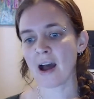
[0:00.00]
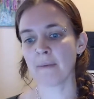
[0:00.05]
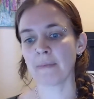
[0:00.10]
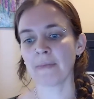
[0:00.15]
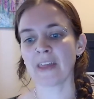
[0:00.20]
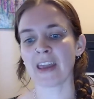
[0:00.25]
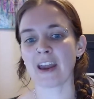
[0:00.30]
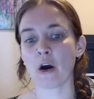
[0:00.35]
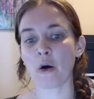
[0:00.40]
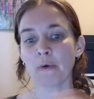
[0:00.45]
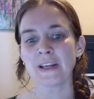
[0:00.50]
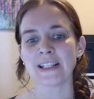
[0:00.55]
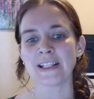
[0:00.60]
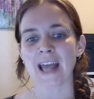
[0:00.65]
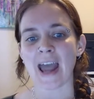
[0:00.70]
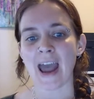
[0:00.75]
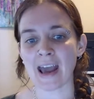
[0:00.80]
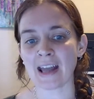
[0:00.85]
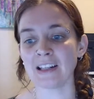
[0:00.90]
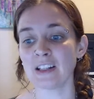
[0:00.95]
They always
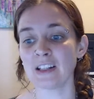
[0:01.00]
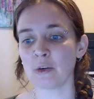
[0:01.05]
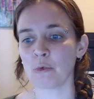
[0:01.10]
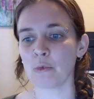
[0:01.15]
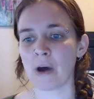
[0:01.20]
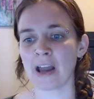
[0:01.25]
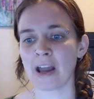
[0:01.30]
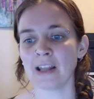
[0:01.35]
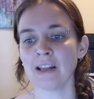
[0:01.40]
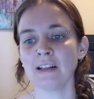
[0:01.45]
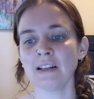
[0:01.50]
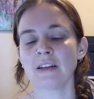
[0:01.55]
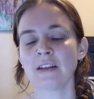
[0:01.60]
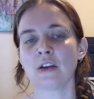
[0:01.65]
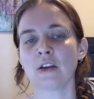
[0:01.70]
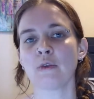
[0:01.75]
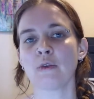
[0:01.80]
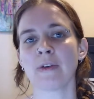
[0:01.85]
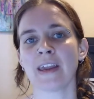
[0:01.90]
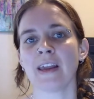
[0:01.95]
add to 1. So
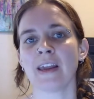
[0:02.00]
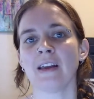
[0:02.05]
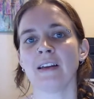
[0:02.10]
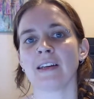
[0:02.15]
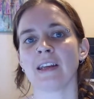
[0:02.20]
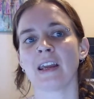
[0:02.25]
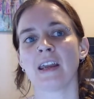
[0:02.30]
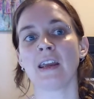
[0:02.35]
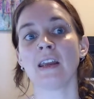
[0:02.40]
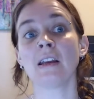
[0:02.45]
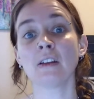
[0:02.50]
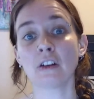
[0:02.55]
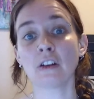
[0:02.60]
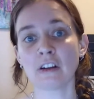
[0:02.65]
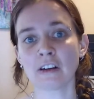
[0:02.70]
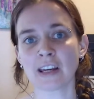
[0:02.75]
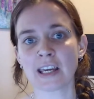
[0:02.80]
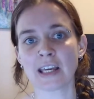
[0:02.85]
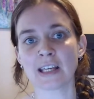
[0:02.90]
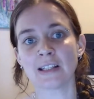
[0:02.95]
you can't
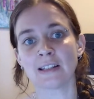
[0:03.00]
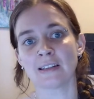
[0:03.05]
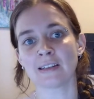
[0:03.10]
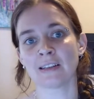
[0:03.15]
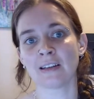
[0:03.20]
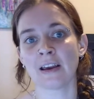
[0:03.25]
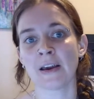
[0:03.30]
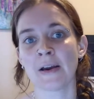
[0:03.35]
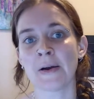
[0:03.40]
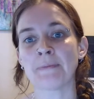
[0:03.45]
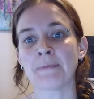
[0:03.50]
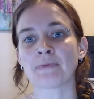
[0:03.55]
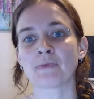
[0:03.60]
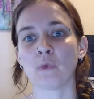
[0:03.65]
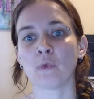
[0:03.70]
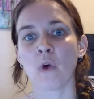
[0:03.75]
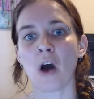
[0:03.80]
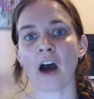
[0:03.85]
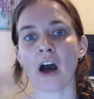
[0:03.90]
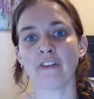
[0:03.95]
increase
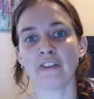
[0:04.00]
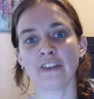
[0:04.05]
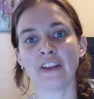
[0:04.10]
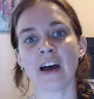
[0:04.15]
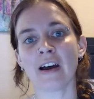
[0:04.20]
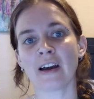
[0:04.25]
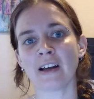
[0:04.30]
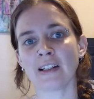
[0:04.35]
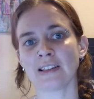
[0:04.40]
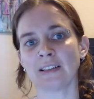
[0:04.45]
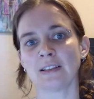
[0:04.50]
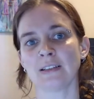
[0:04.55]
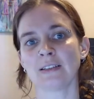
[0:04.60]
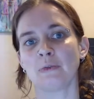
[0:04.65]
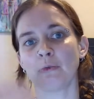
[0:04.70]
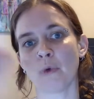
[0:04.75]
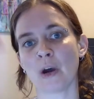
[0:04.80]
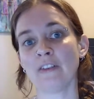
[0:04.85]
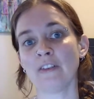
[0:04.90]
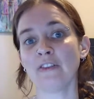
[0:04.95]
a flux,
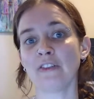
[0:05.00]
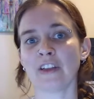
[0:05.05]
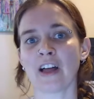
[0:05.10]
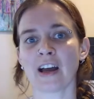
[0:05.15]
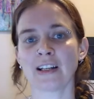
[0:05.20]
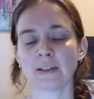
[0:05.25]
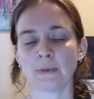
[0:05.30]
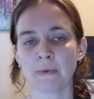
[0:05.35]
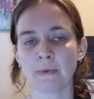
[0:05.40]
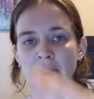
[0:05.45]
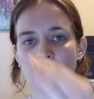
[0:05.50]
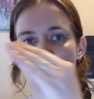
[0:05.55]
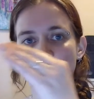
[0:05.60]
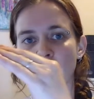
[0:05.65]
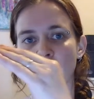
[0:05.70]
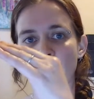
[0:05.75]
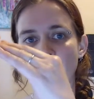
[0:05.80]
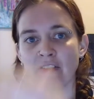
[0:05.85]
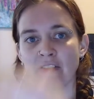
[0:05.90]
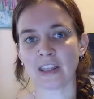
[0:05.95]
1 flux,
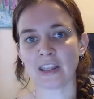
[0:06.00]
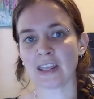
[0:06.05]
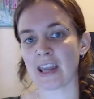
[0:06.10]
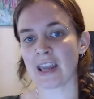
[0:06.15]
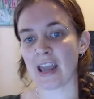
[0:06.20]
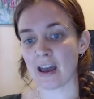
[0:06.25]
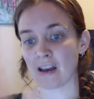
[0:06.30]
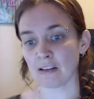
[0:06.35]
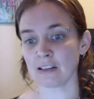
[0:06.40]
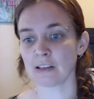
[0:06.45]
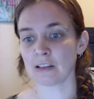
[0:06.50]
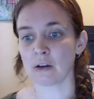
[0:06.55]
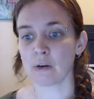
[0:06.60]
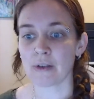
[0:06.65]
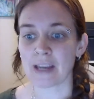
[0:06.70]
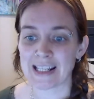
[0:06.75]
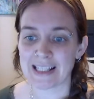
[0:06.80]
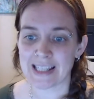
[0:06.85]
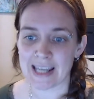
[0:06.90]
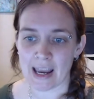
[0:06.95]
without everything else
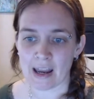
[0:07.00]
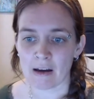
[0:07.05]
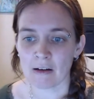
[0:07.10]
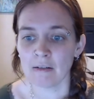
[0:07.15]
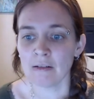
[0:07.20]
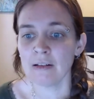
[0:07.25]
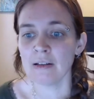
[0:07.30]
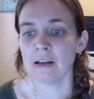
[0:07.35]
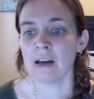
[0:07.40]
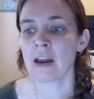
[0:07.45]
going down,